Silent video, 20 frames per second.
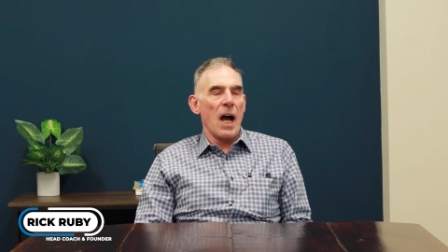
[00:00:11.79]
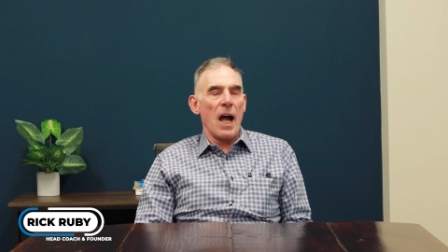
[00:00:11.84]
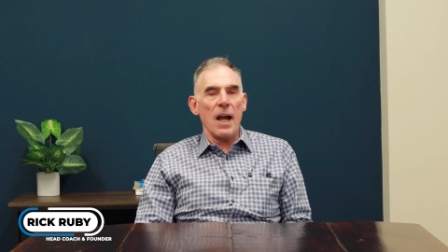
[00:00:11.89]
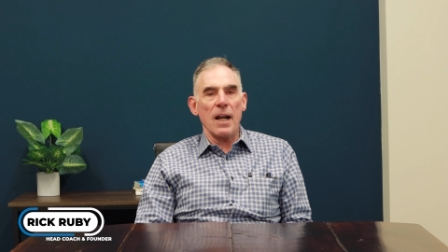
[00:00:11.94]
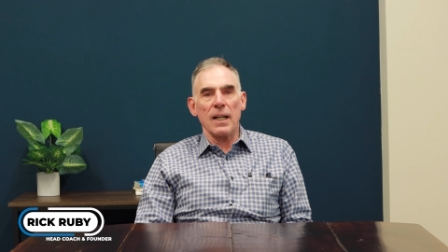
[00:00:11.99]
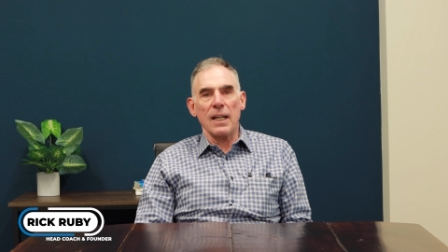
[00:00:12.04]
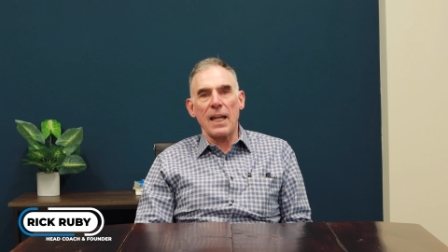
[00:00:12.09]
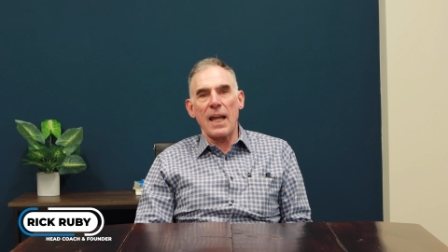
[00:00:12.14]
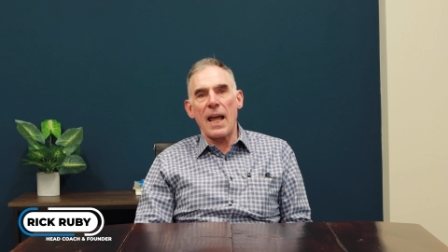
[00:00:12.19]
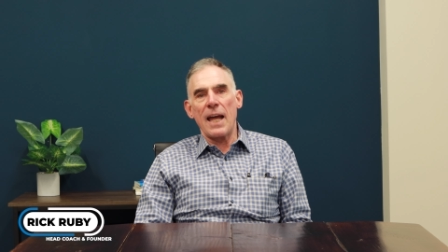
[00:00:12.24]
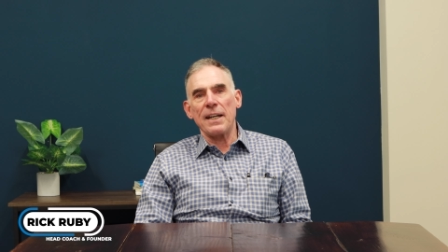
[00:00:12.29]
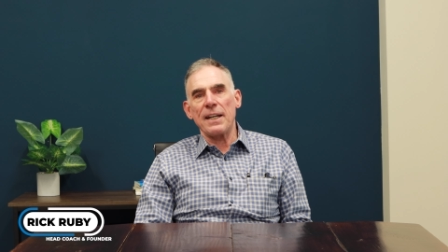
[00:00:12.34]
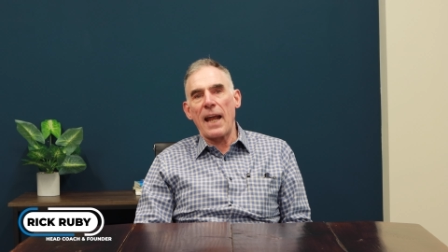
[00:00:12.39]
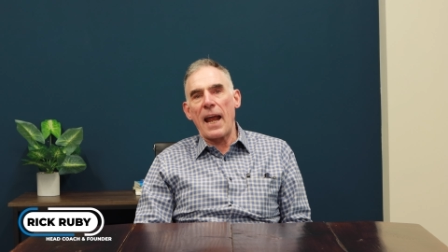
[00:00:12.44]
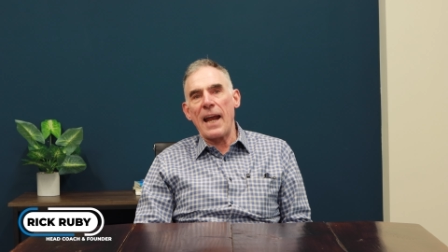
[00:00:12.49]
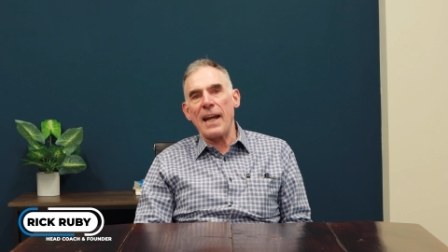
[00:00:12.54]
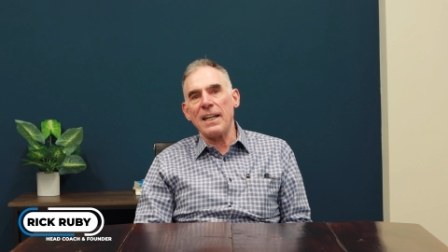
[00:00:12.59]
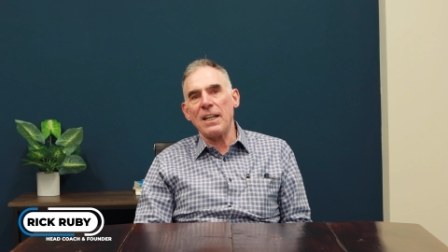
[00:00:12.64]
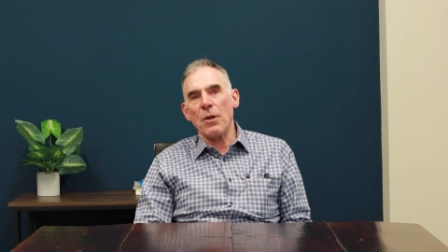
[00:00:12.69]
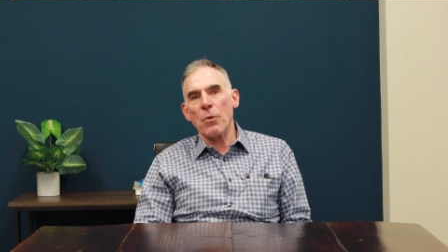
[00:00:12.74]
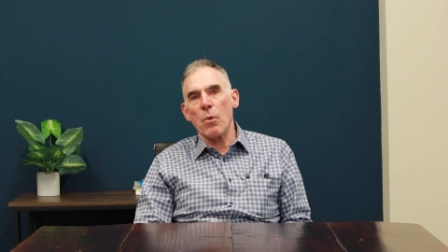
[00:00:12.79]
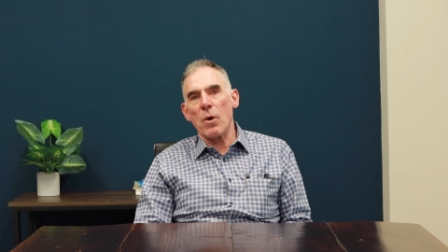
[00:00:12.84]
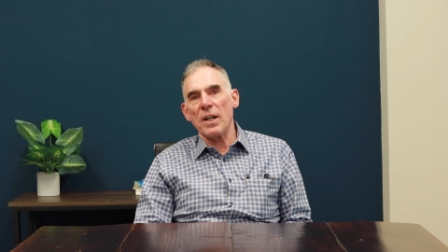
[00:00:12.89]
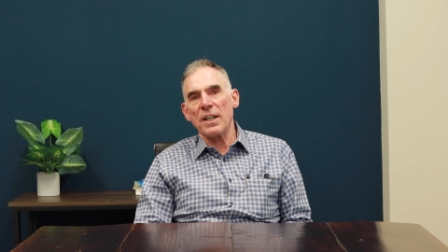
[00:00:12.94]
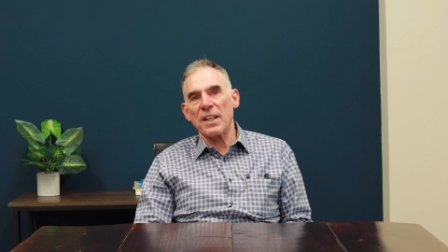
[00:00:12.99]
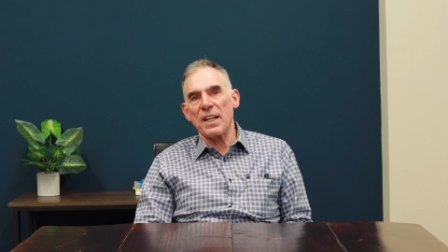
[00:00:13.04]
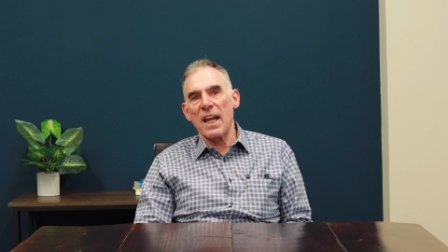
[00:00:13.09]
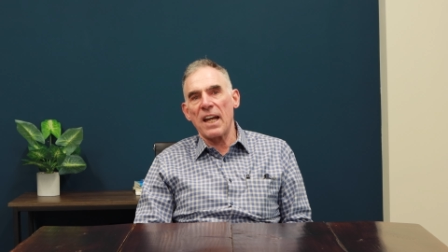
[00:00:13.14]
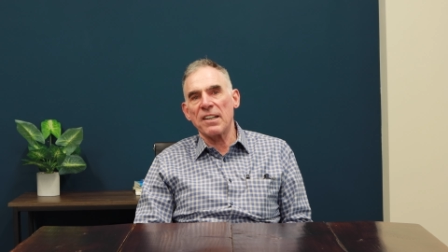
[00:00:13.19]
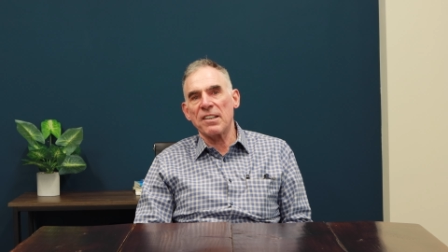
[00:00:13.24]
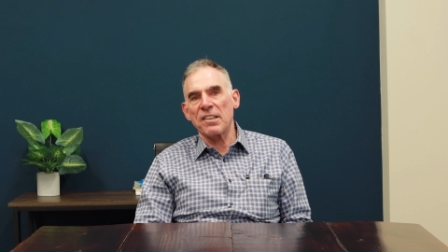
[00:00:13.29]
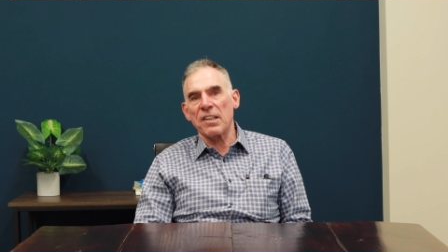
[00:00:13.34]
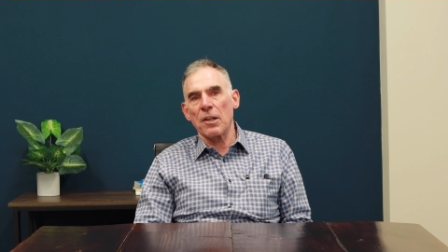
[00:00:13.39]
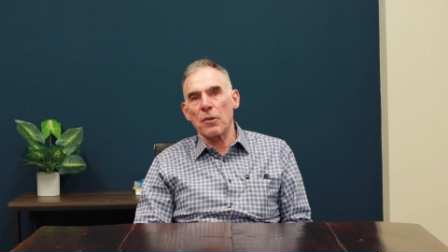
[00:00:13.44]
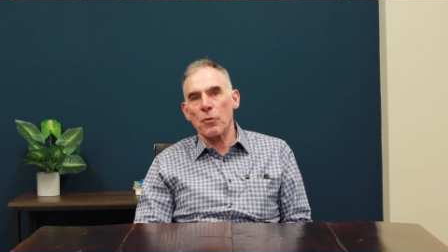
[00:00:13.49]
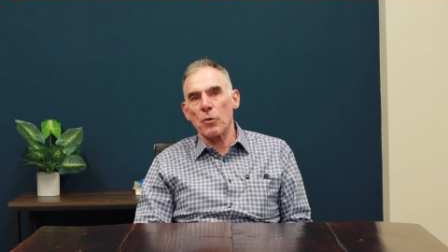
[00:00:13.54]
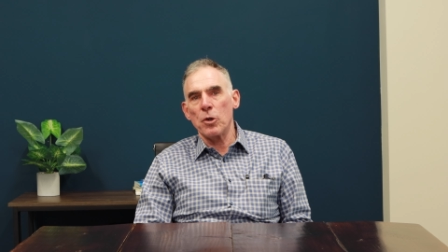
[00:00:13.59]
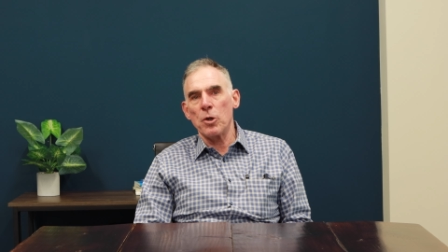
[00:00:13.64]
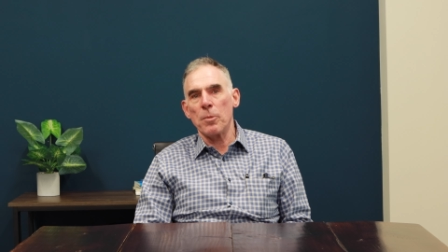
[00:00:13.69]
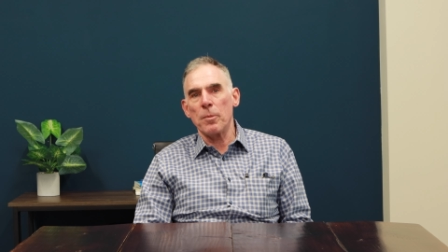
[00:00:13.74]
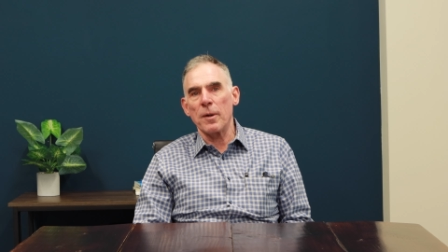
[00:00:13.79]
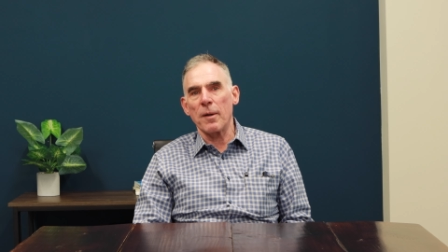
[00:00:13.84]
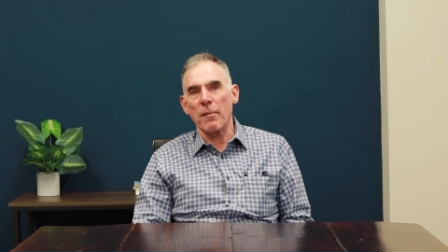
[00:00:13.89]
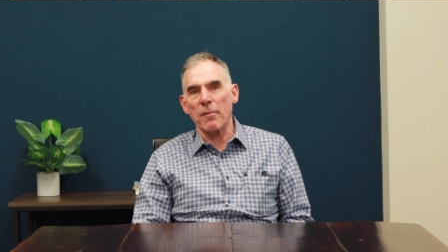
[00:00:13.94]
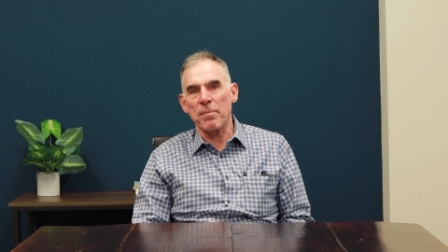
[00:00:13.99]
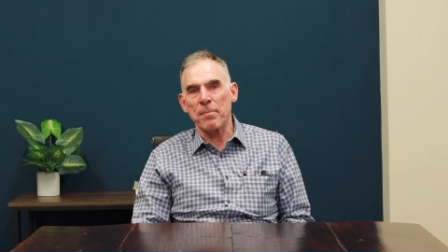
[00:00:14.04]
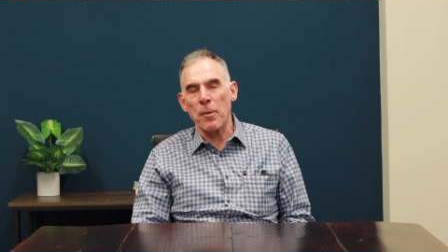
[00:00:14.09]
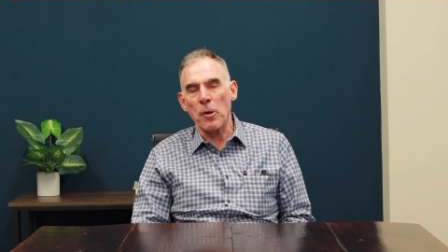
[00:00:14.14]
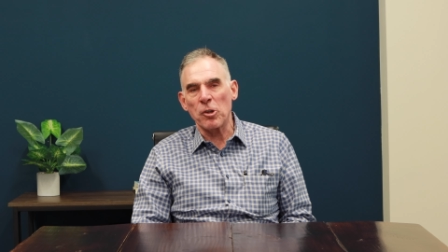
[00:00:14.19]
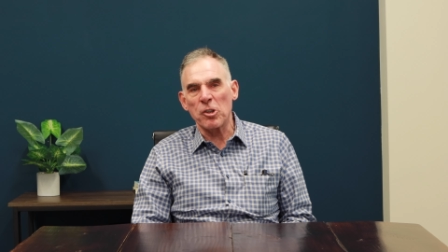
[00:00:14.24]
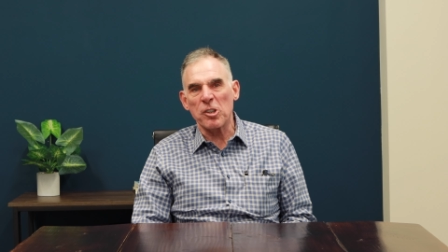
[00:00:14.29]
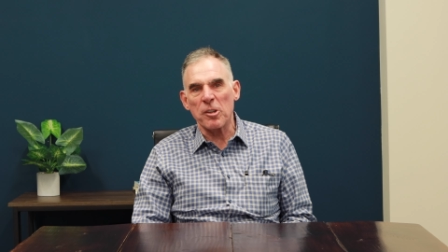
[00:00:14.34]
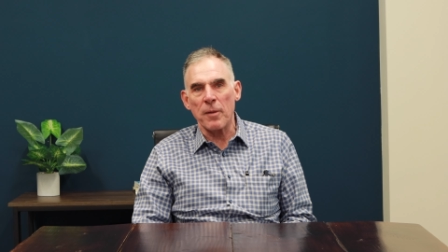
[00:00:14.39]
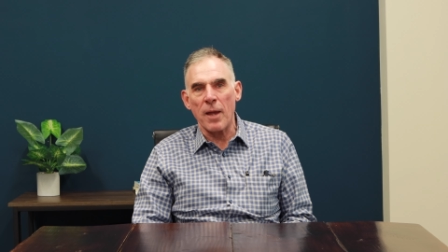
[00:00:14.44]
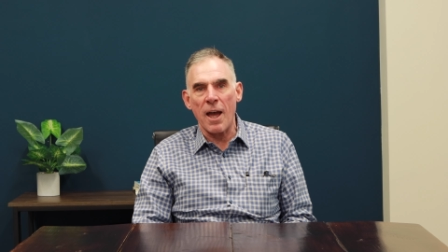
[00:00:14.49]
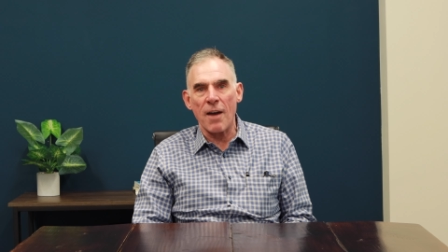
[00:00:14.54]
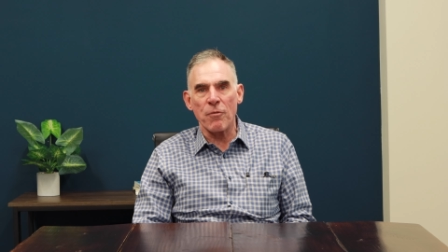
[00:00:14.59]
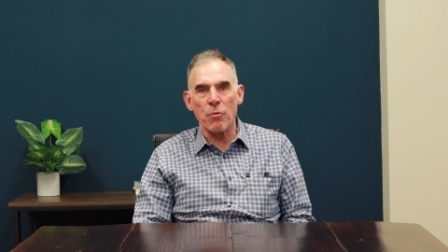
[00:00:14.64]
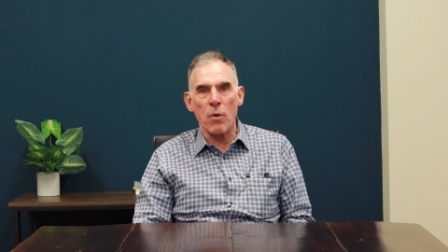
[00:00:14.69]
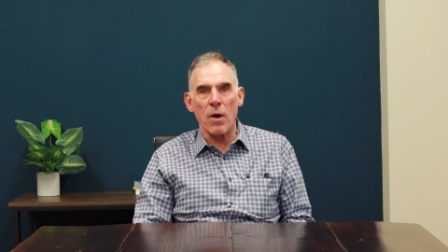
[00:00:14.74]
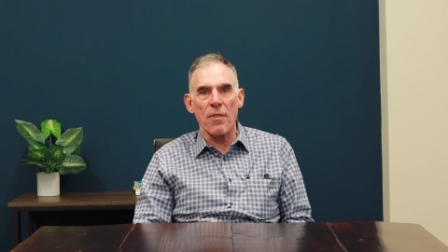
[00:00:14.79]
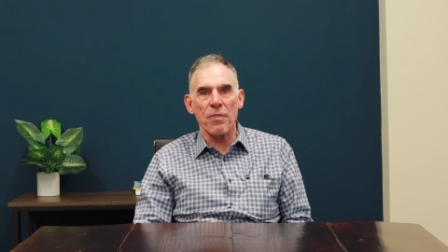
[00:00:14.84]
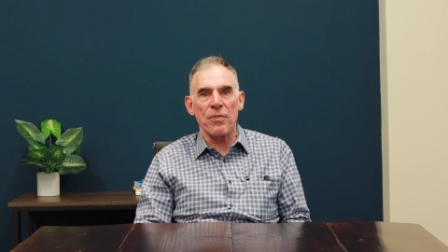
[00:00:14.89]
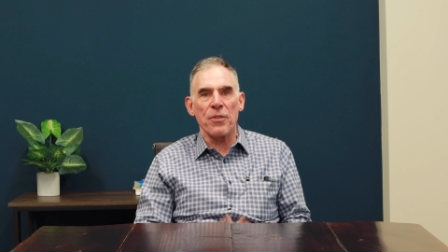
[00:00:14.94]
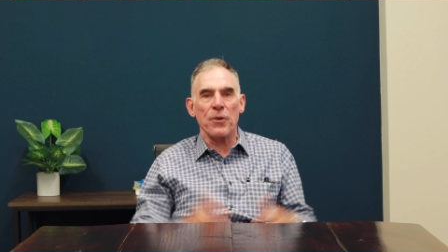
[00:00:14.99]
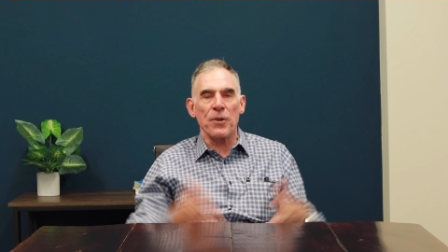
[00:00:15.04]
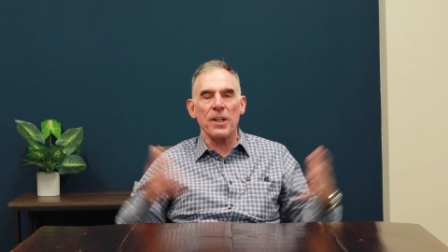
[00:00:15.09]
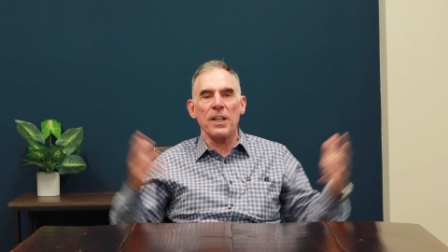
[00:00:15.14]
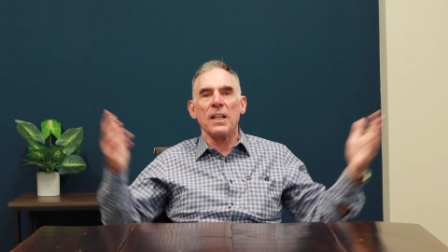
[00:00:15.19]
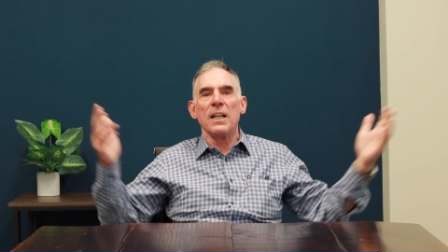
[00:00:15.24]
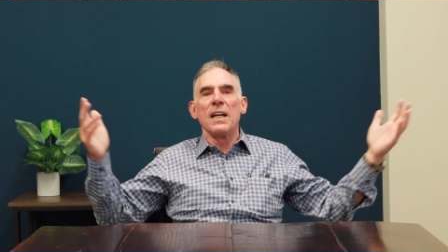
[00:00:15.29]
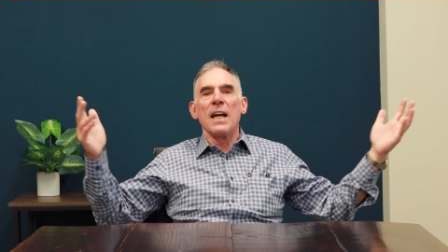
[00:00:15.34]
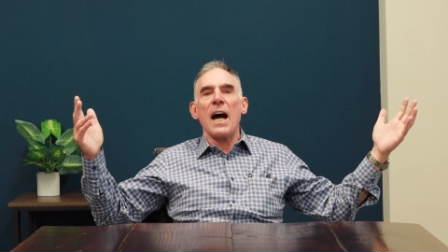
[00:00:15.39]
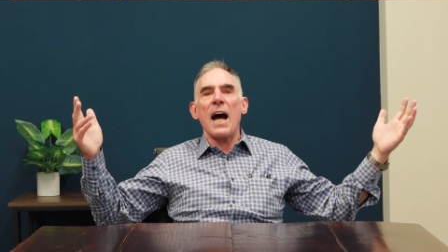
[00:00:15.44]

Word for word: I only had 81 guests in the room and I was supposed to have 130.